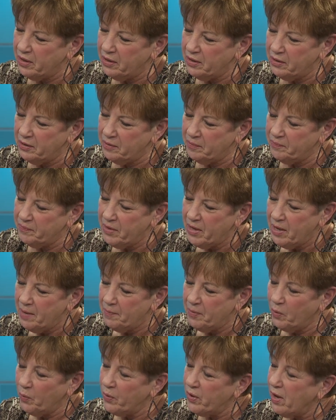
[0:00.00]
Um,
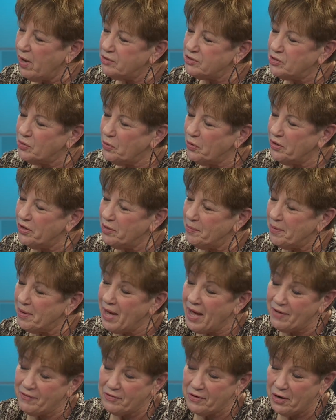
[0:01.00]
but we also are going to be
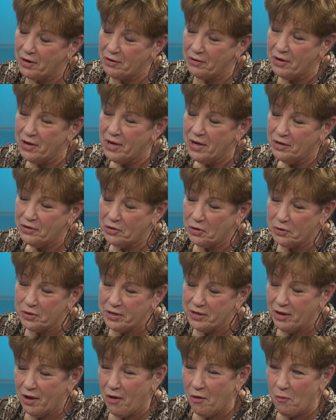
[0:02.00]
having our Dirty
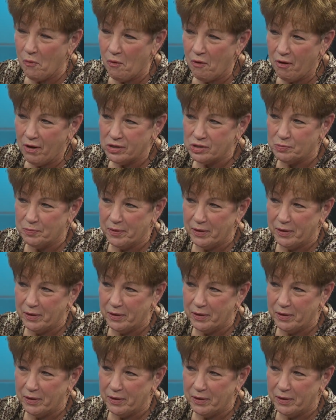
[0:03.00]
Dog Wash,